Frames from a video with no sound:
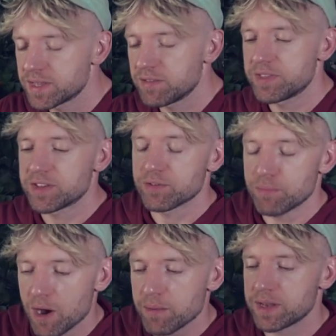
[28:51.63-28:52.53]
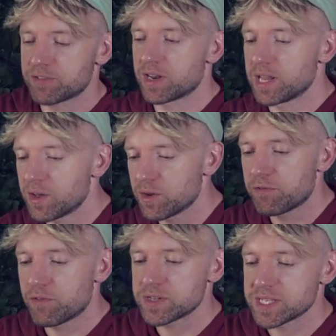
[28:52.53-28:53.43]
Give this a moment. It's going to load
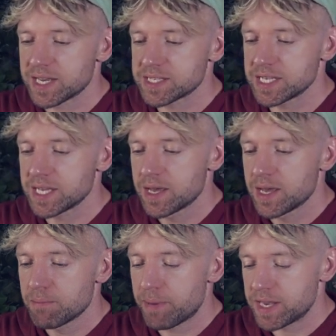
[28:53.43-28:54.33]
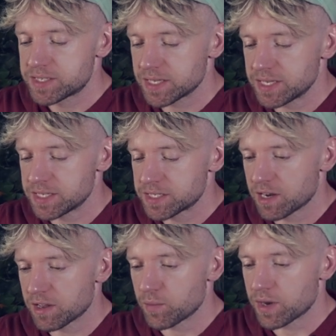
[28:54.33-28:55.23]
up for us nicely. Base is
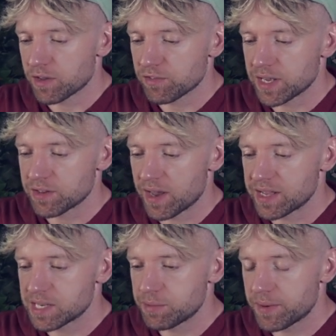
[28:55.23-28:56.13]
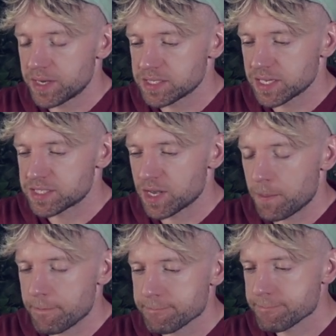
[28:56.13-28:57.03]
we're going to select our Airtable base like
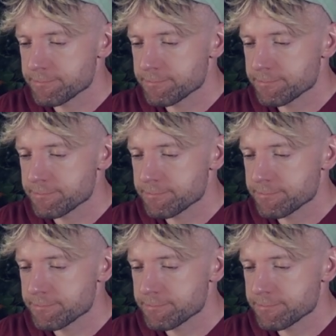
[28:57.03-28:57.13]
so.